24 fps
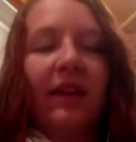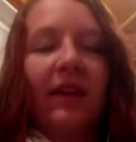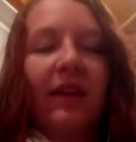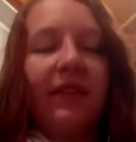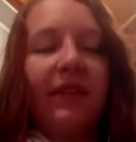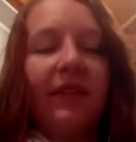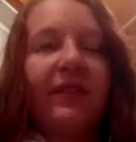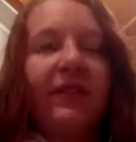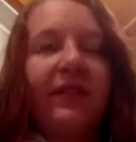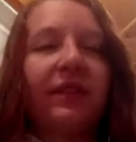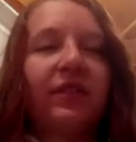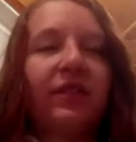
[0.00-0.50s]
that's
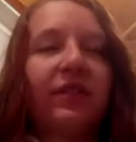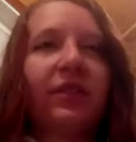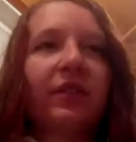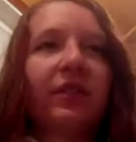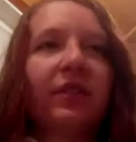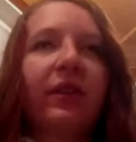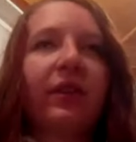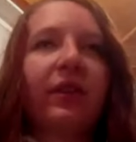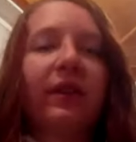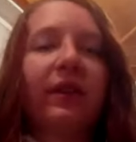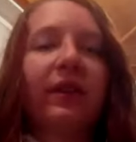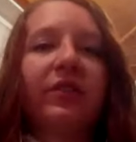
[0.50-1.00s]
such a great
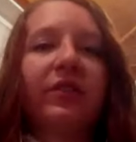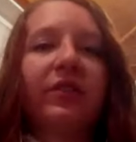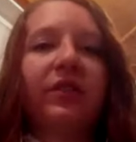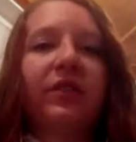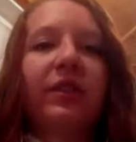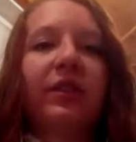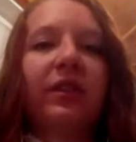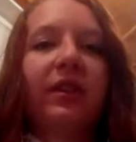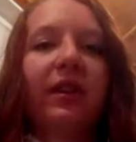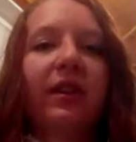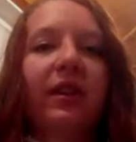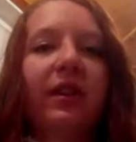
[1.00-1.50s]

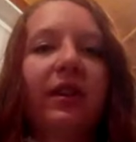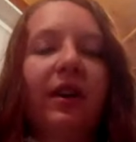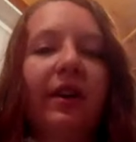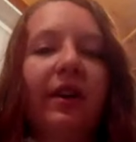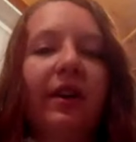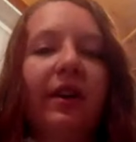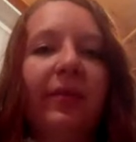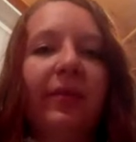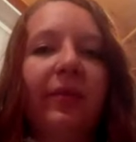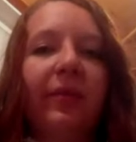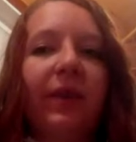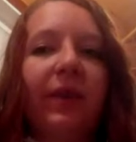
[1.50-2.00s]
question.
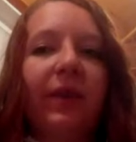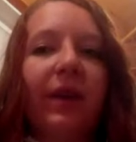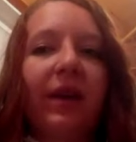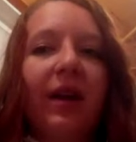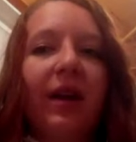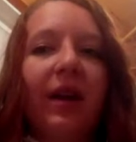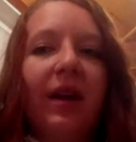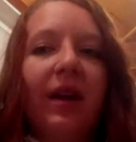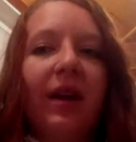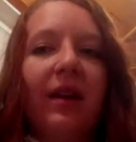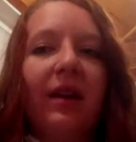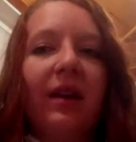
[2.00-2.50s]

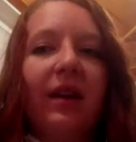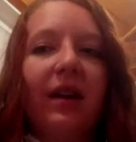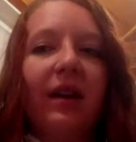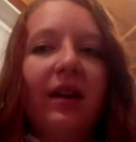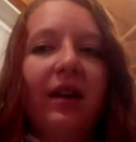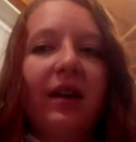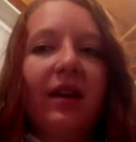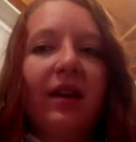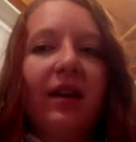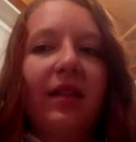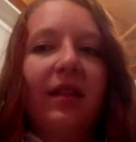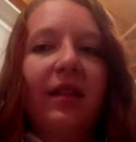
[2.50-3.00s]
And
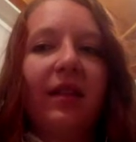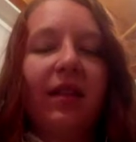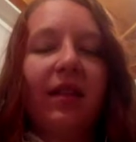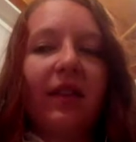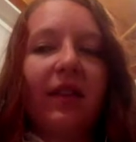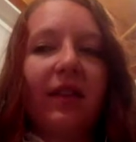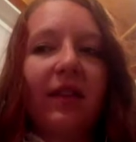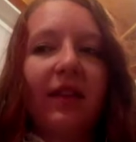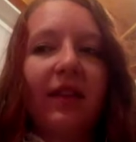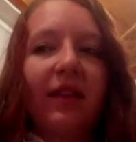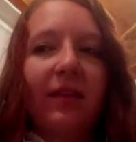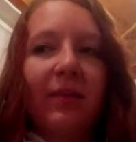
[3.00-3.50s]
the thing
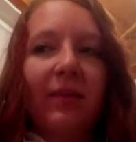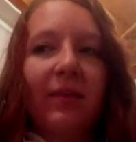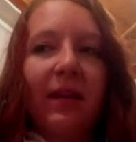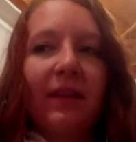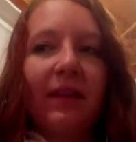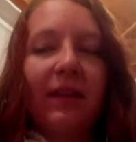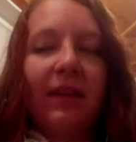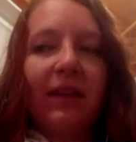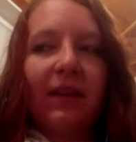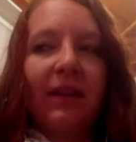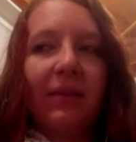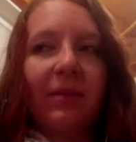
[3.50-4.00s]
that immediately
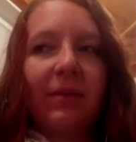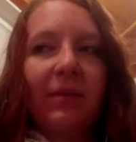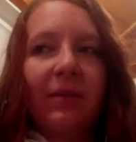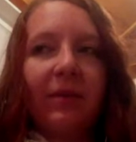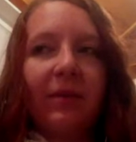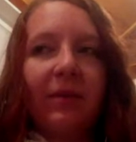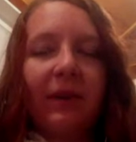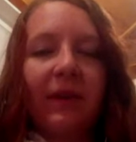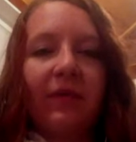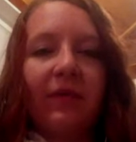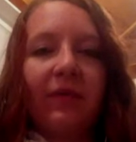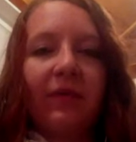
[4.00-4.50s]
comes to my
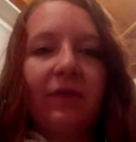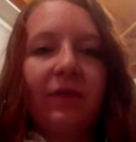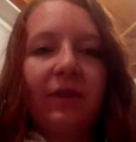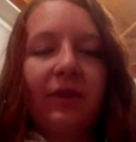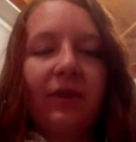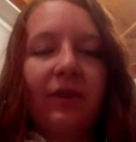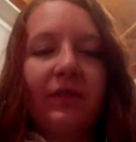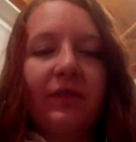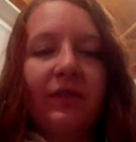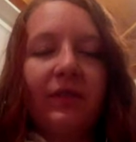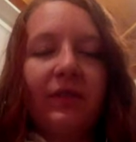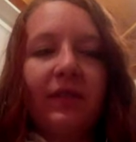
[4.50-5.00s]
mind
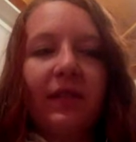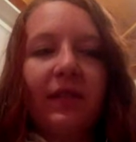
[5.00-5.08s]
first is,